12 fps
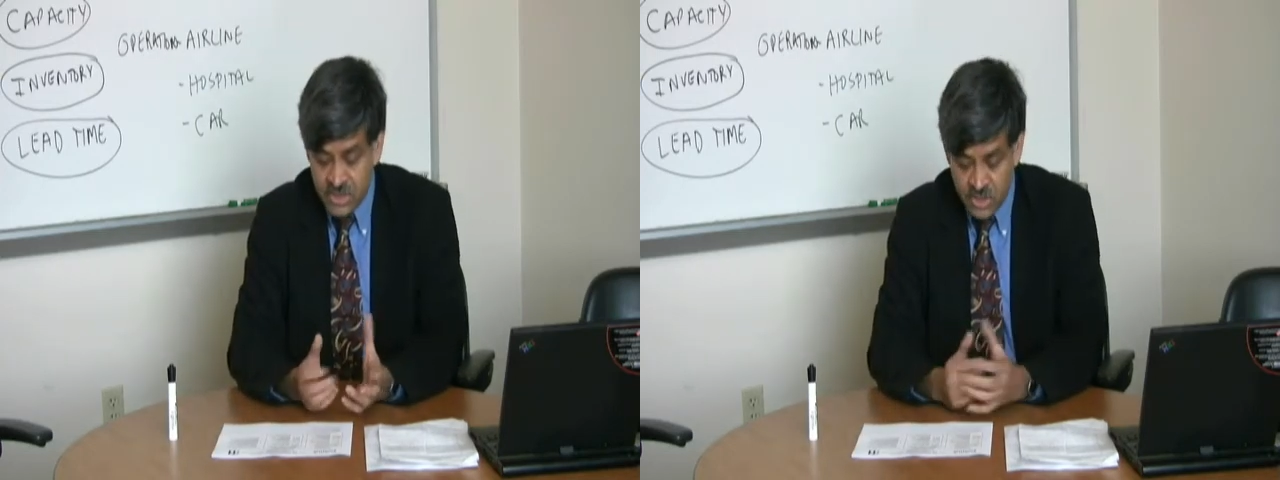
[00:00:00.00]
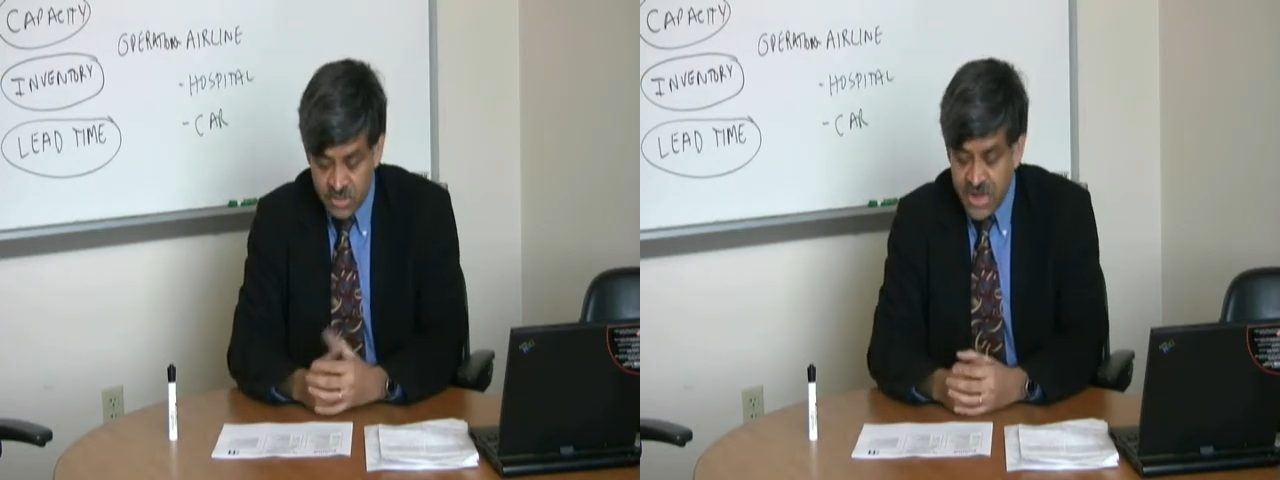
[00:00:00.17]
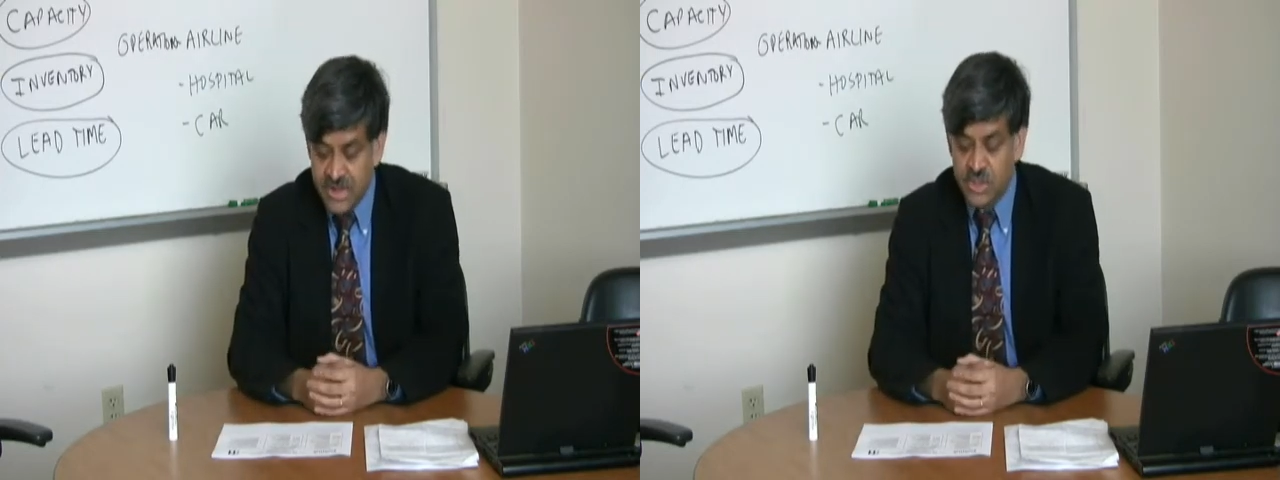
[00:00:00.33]

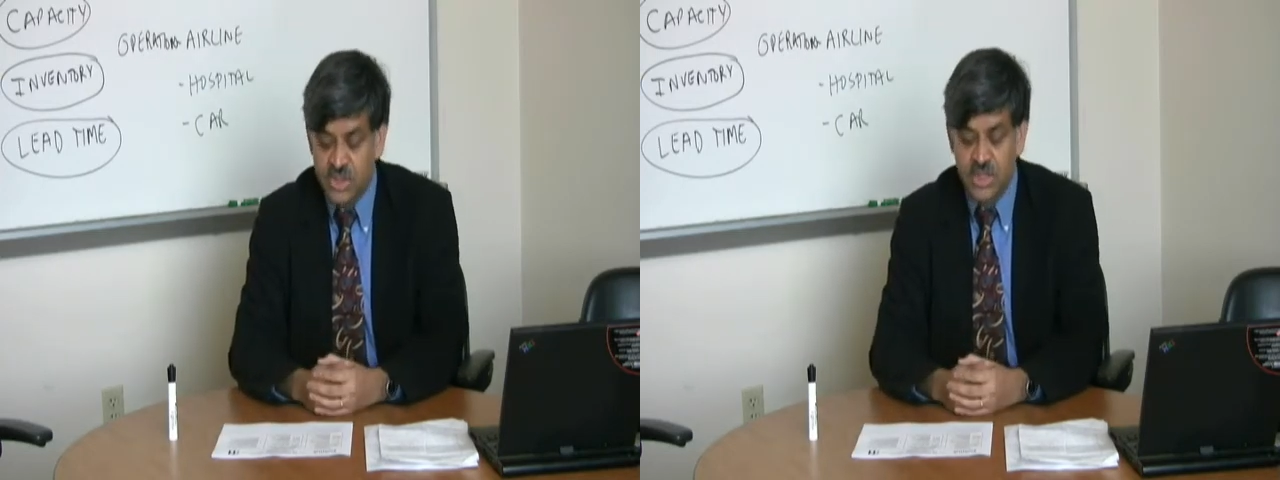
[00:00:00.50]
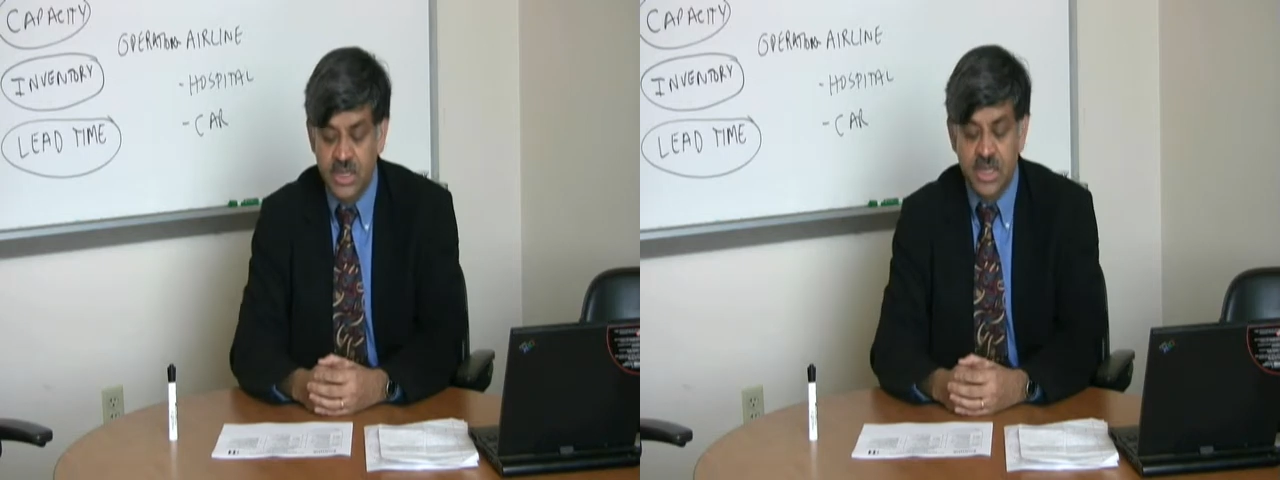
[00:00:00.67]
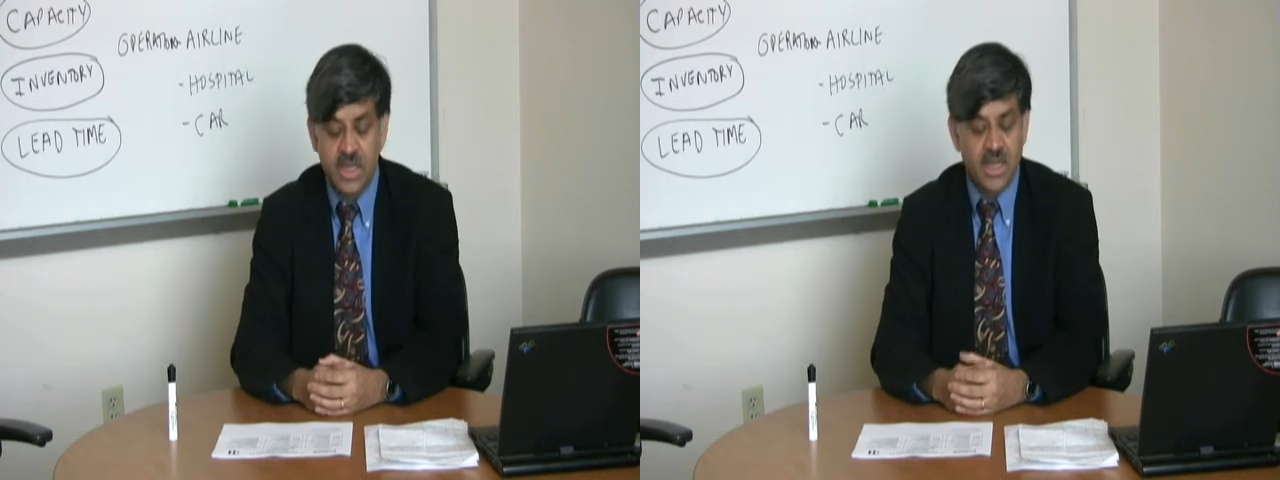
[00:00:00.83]

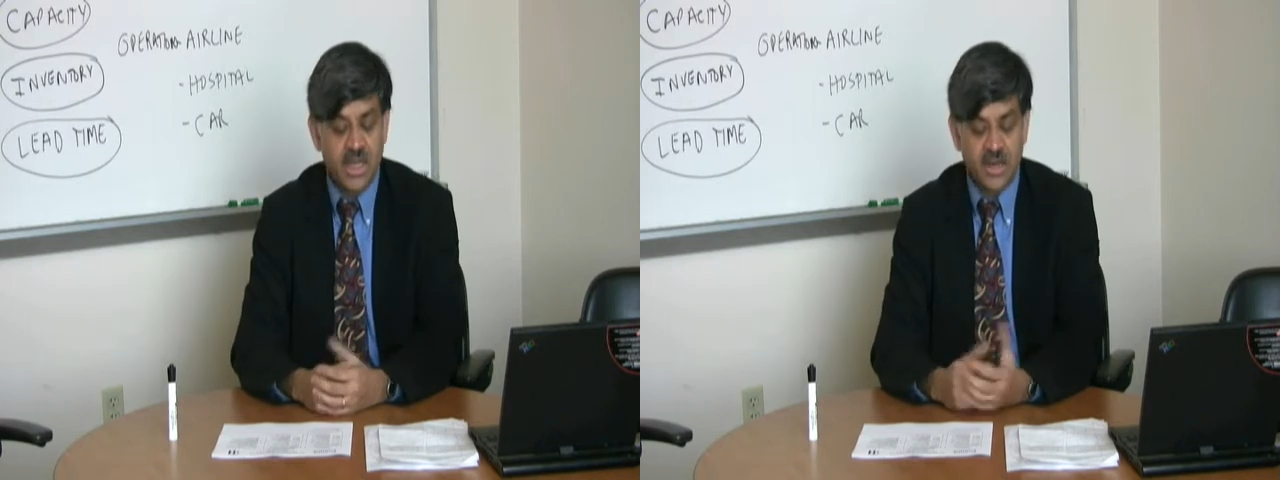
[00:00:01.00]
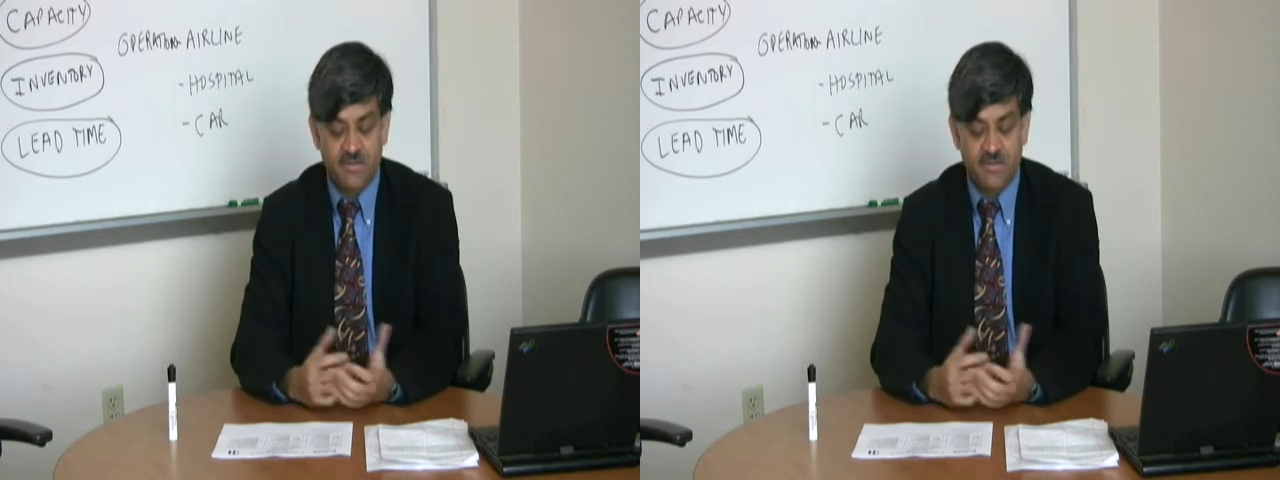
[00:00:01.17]
strategy,